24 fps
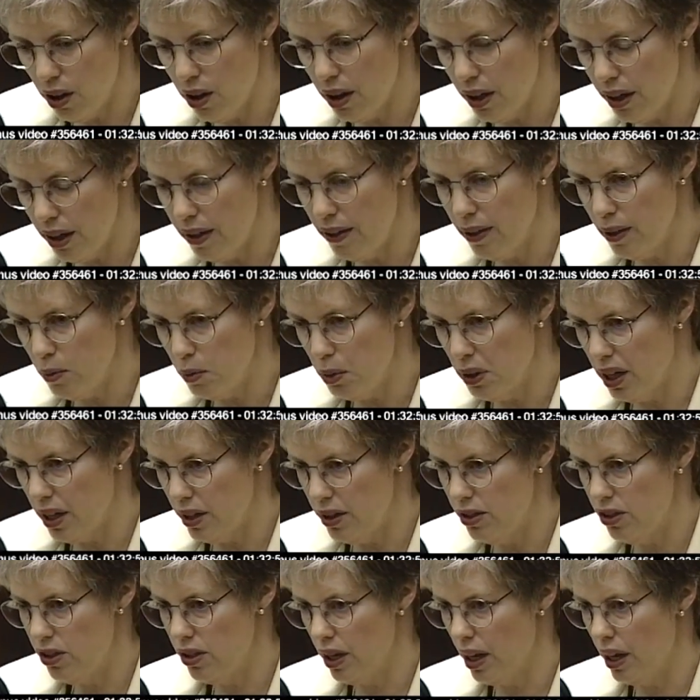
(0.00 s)
in the blood
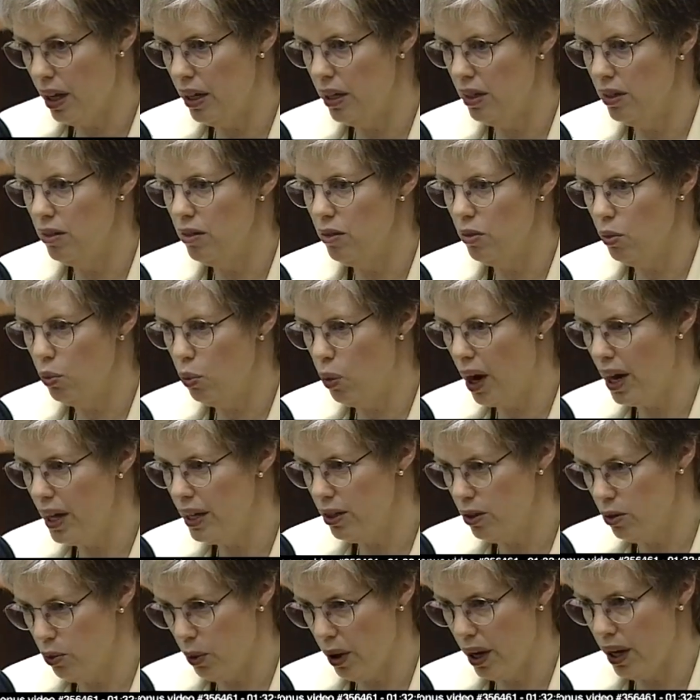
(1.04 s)
stain, white
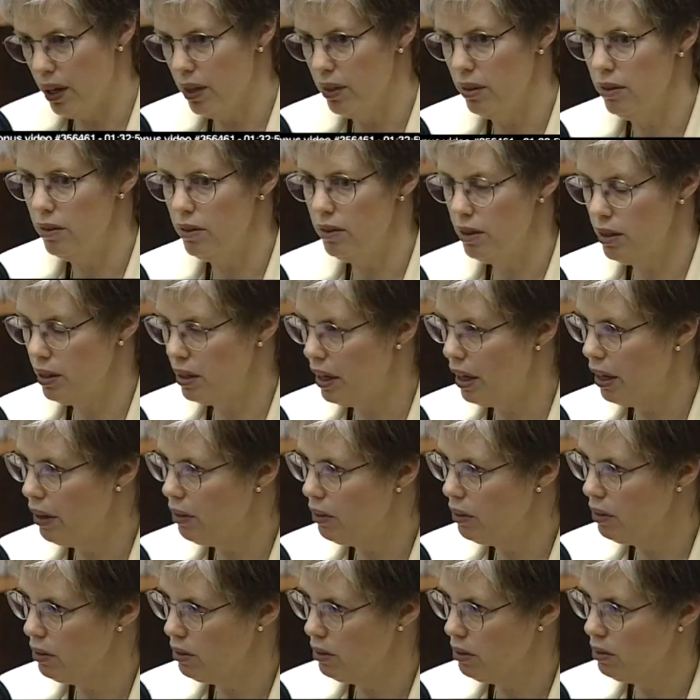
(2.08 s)
and red
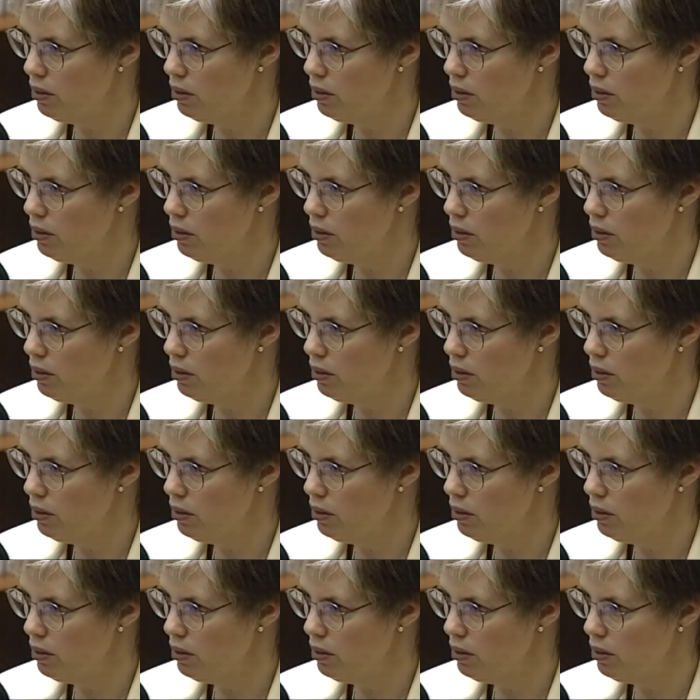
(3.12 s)
together.